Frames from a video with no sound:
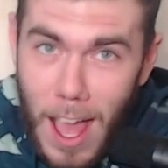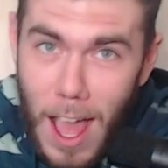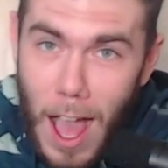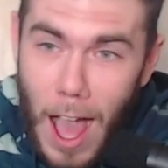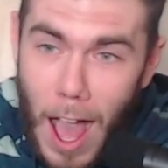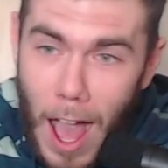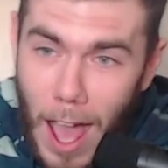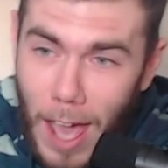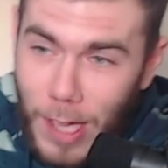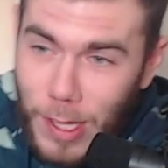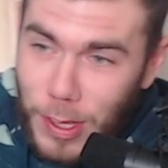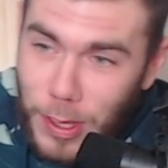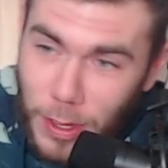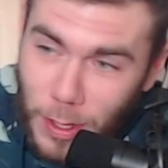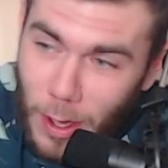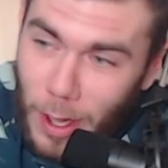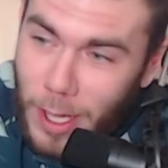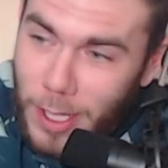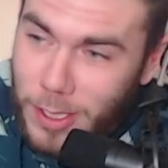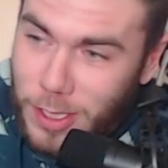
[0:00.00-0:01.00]
I
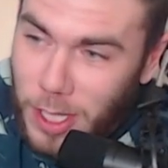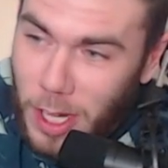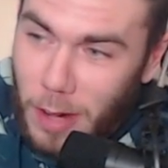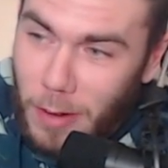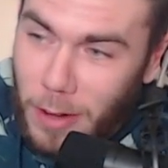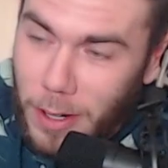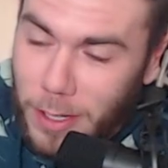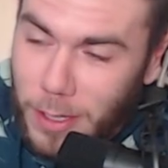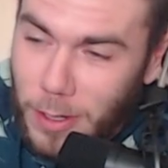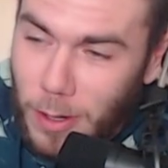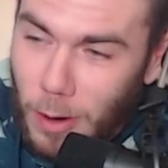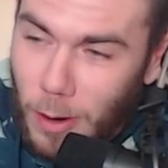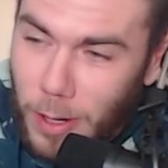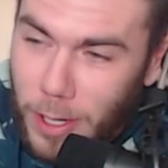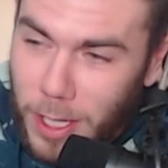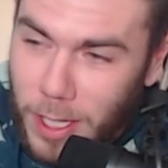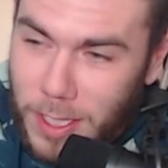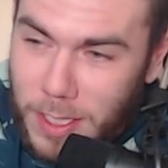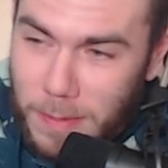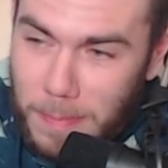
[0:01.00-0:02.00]
thought Jared
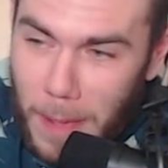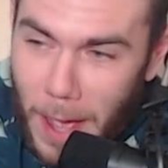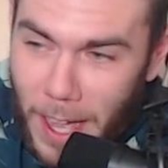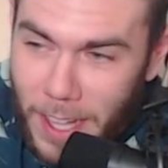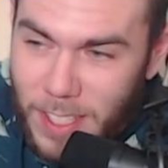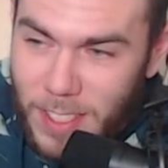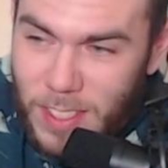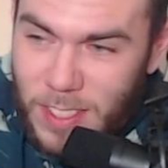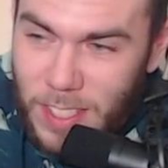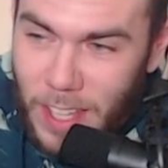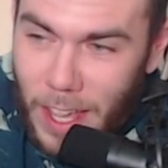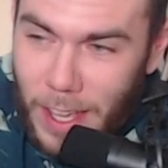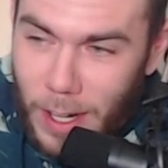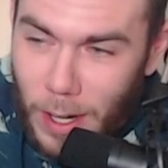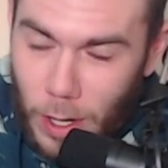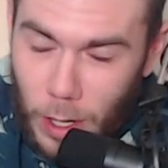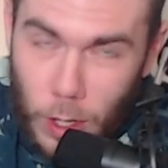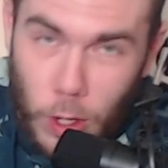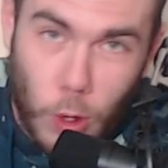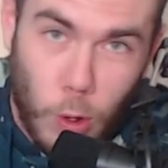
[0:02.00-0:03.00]
Gordon's mindset
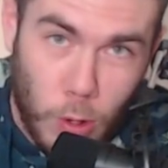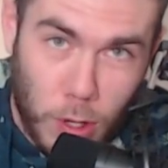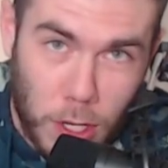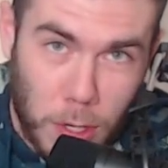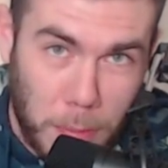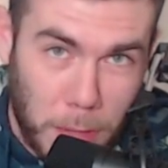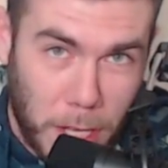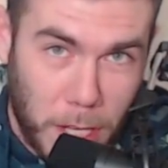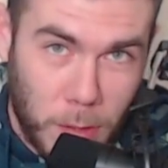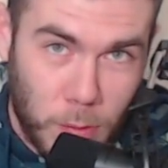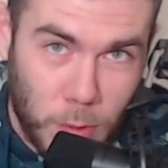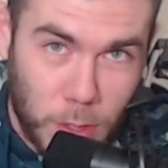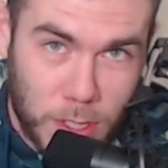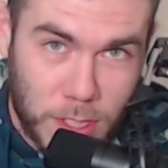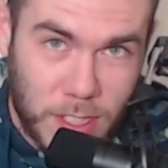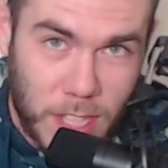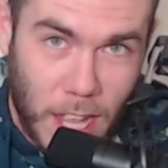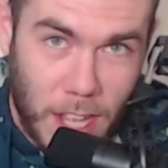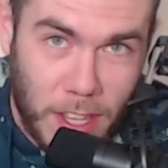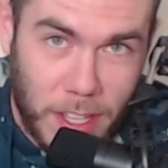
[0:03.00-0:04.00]
or cornerman
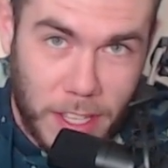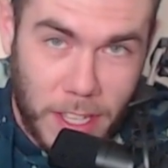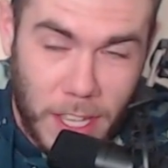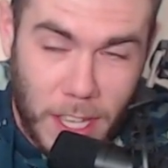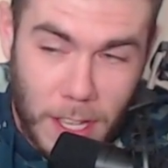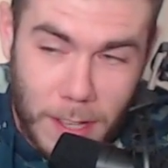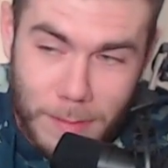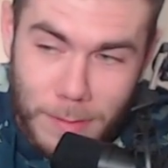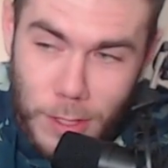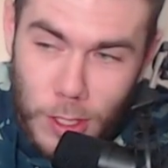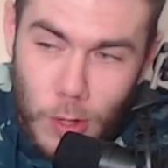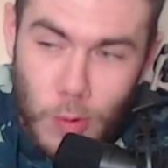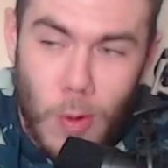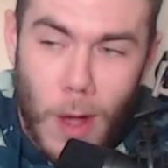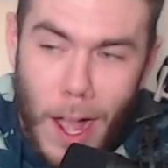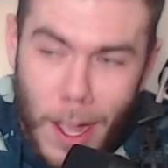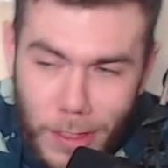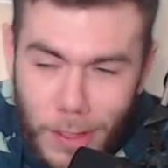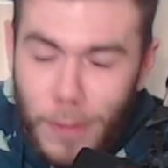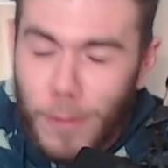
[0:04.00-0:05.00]
was telling him you
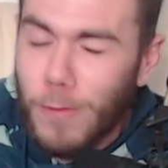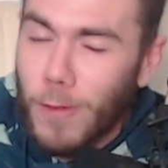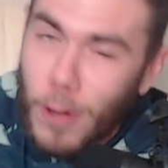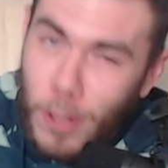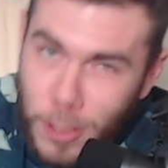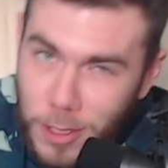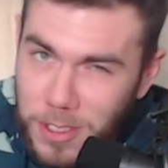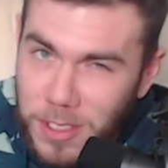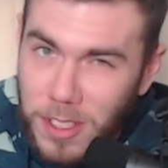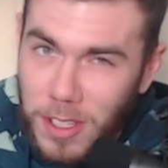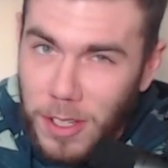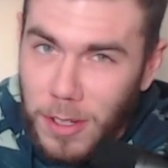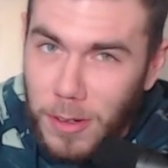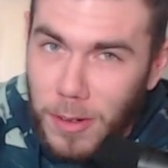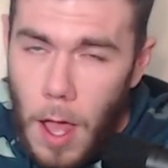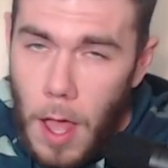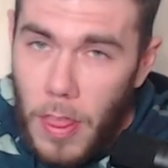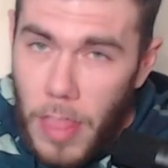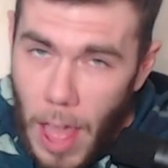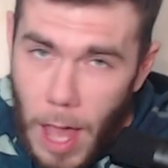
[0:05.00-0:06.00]
won the first
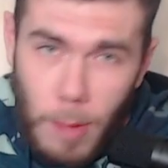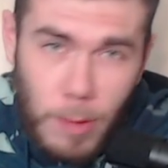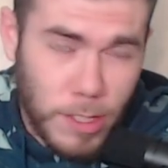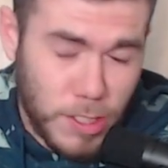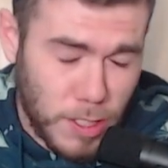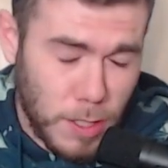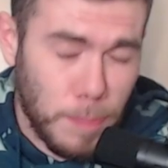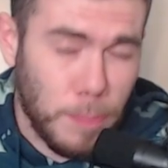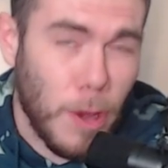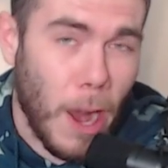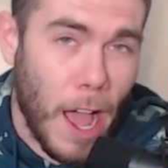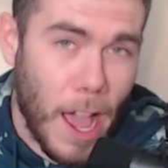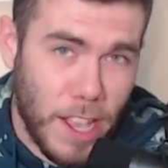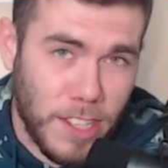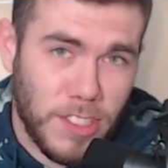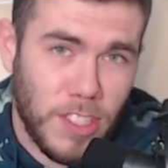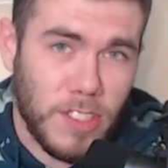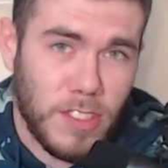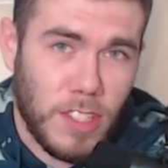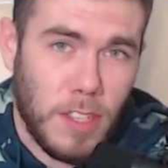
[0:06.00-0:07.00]
two. That was
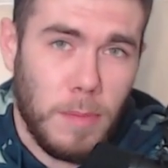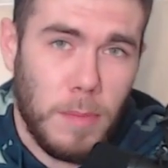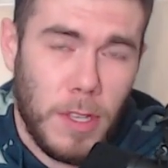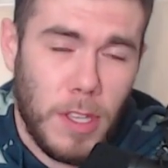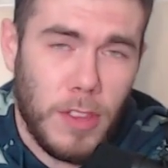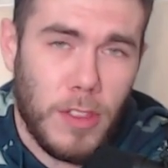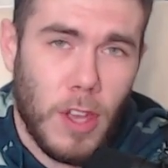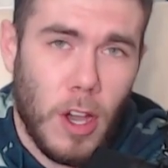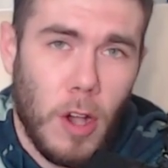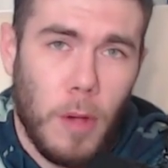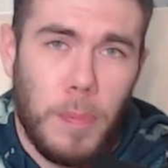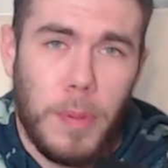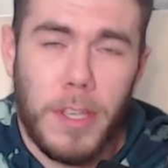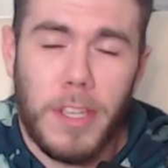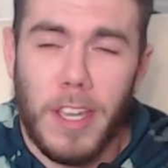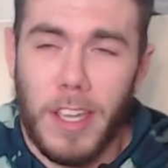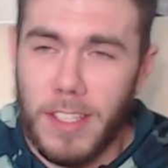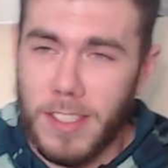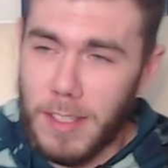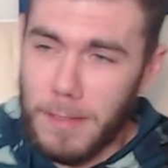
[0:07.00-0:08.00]
surprising to me though
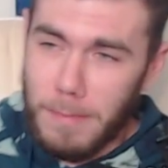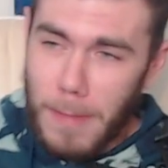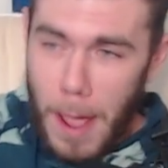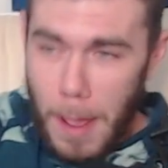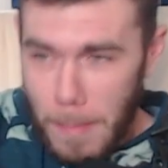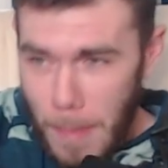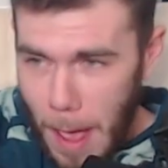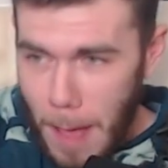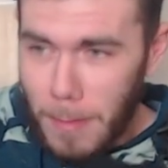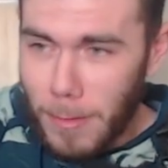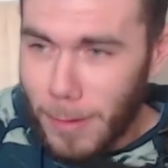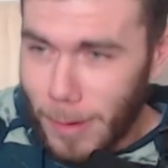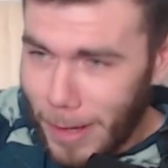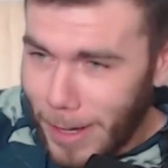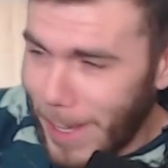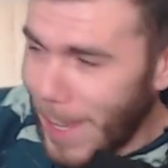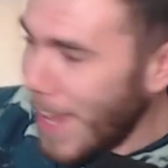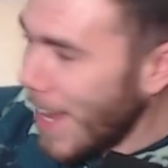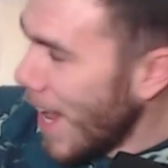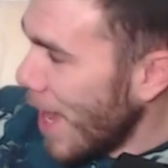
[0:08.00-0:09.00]
because in my
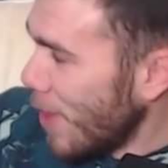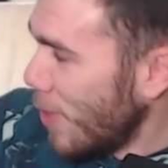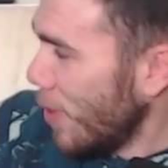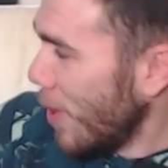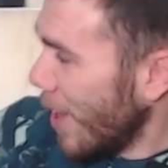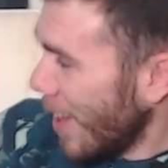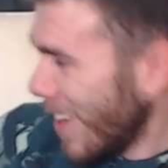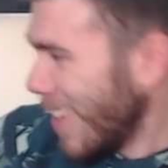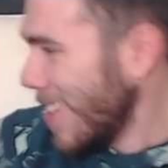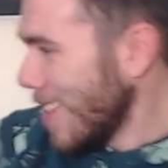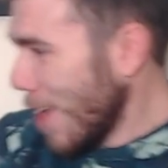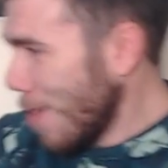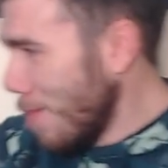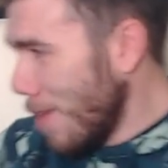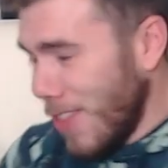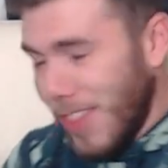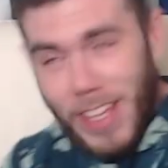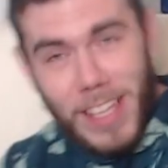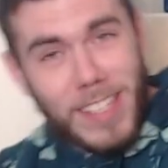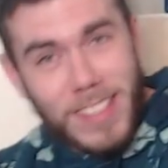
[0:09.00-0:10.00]
memory, and I think some
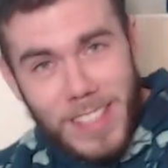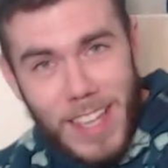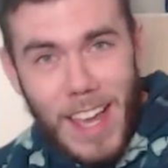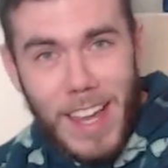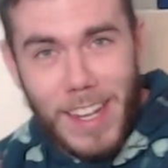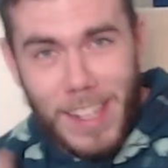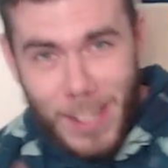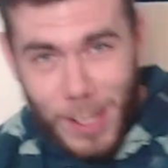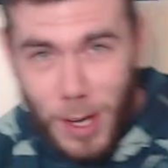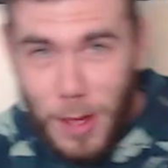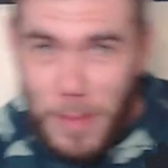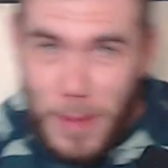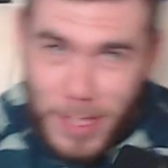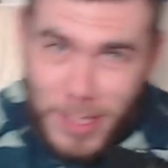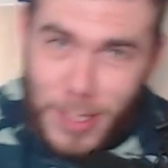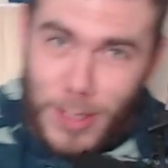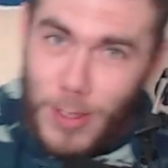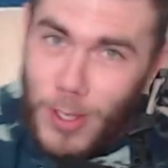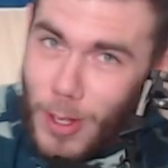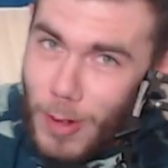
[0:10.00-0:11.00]
of this had a little bit
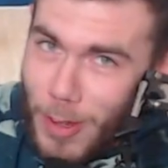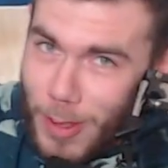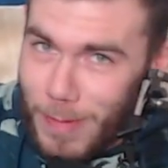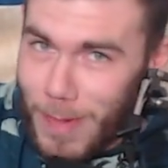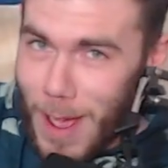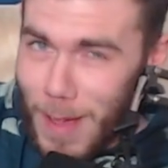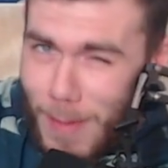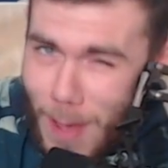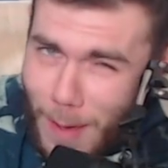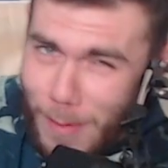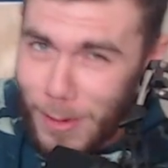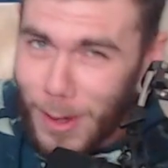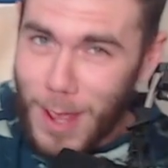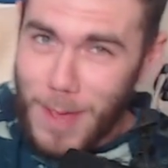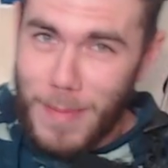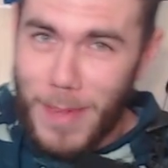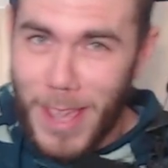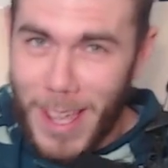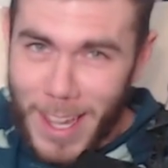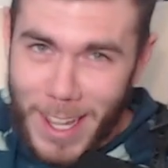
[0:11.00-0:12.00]
to do with my memory
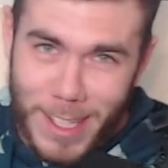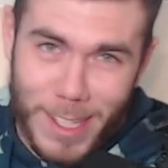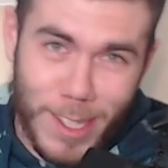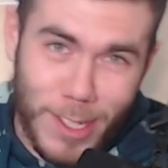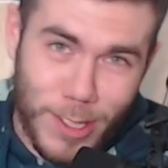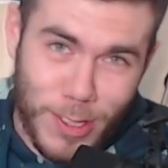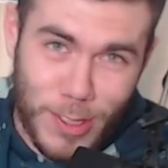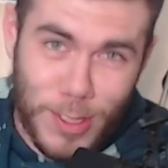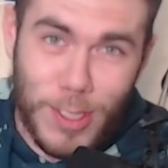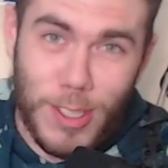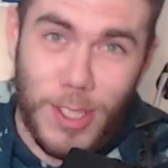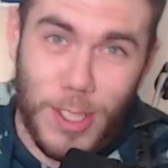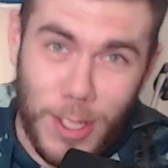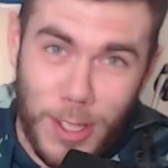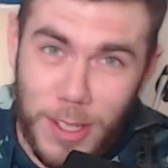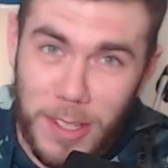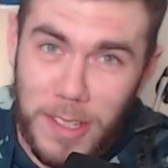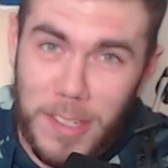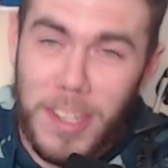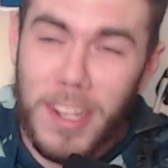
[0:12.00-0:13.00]
being a little
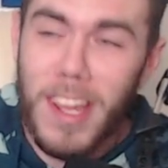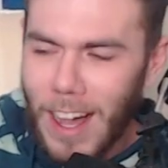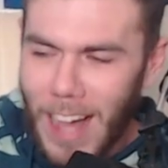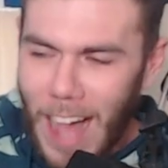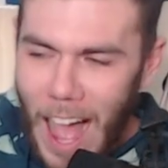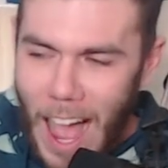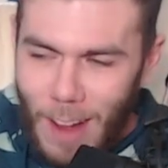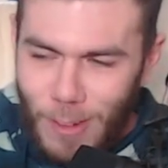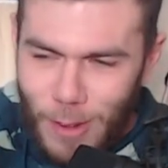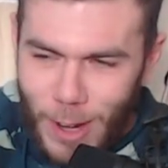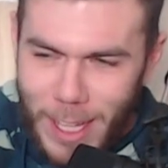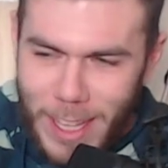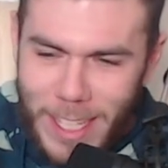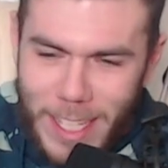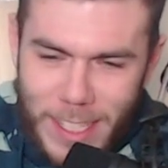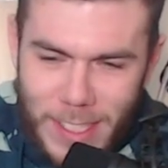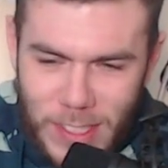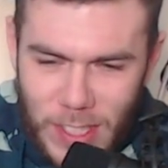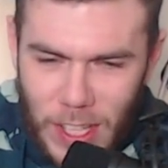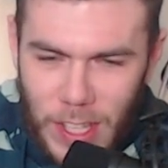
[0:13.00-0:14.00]
skewed, I
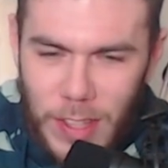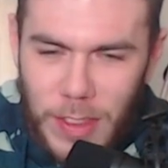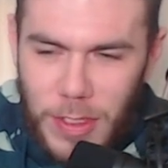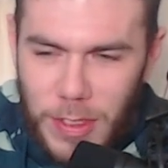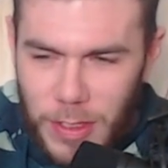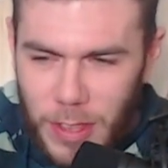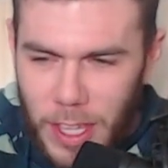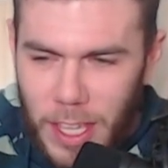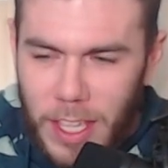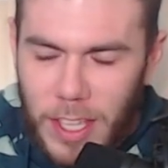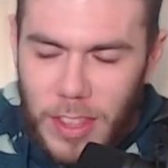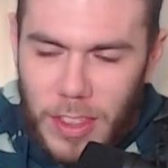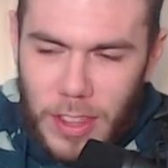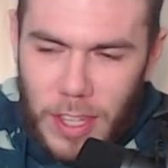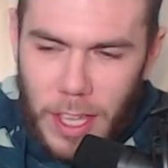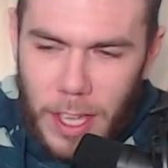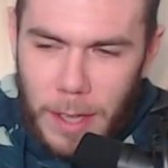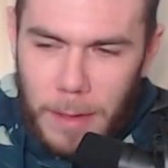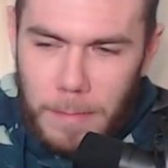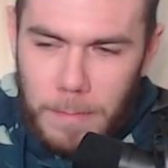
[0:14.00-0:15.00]
really did think
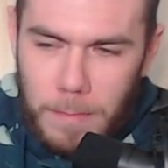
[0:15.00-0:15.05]
that